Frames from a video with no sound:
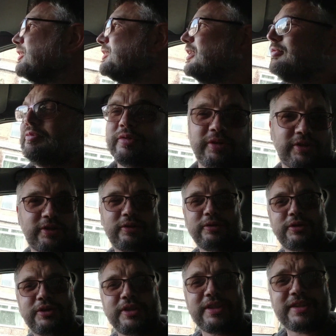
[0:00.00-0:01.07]
My temporary
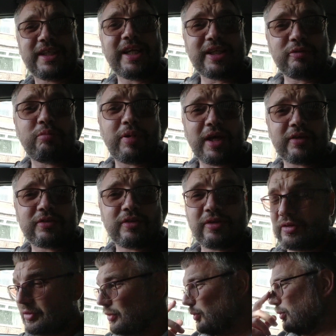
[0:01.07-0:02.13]
solution is getting
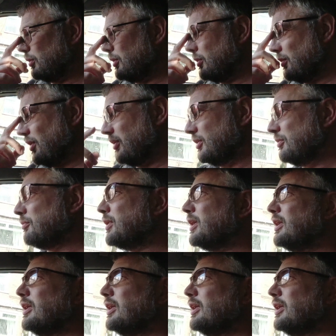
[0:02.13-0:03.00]
better all the time.